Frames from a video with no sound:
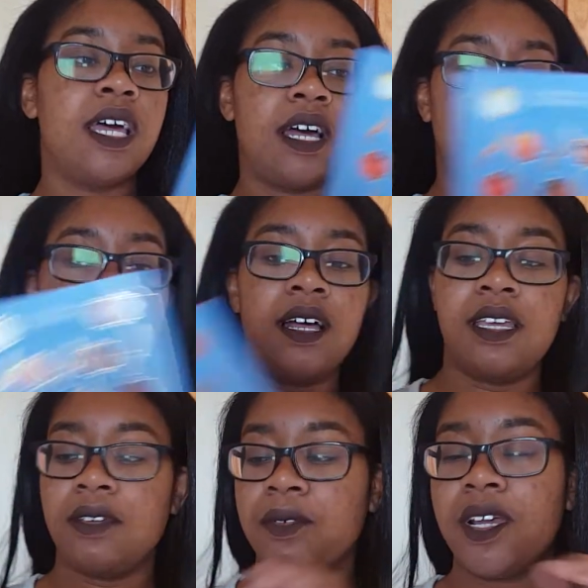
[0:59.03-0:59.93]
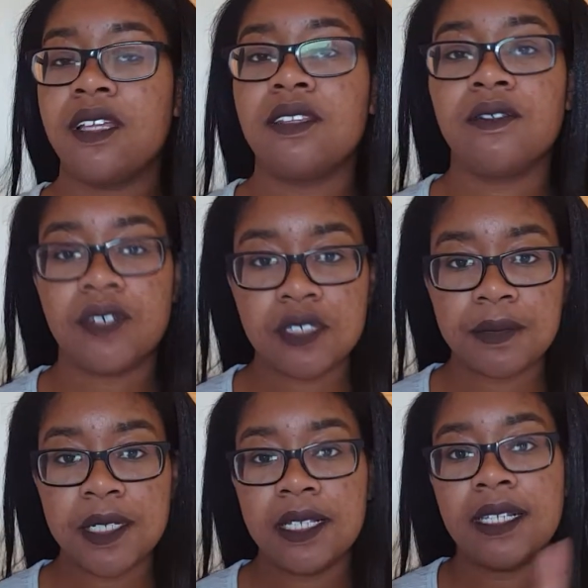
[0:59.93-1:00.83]
I read the first
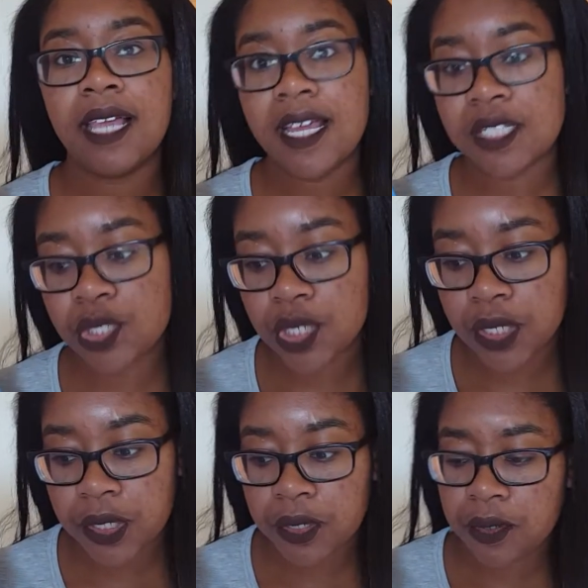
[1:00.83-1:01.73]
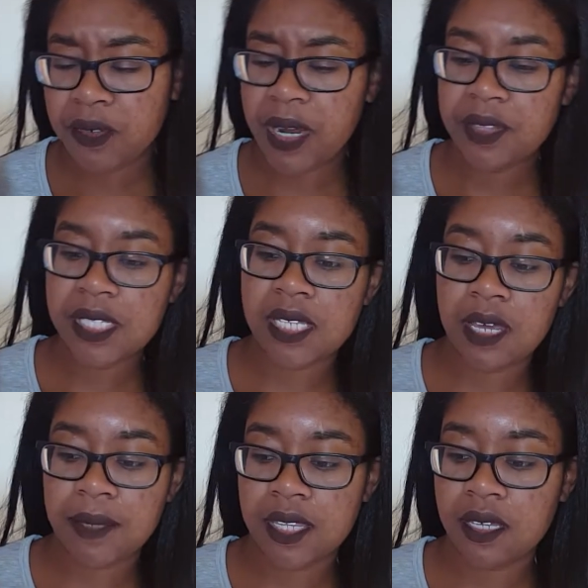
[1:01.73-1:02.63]
book last year, around this time
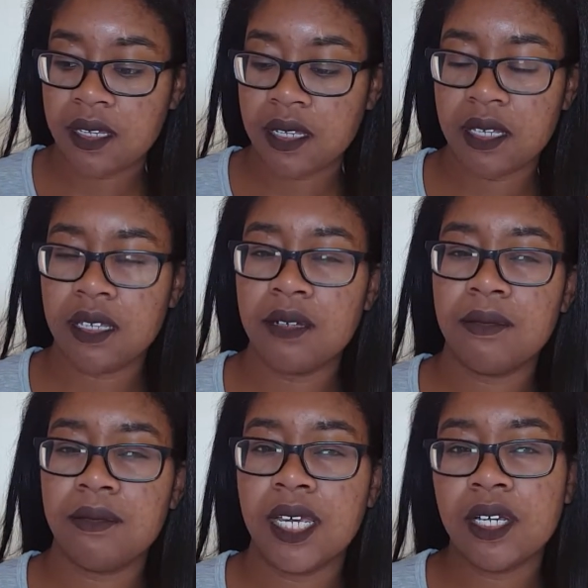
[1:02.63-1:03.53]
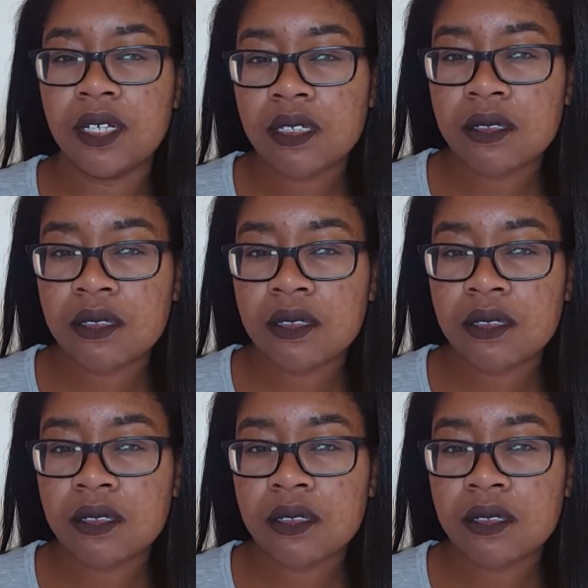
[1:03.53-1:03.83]
I think, like in May.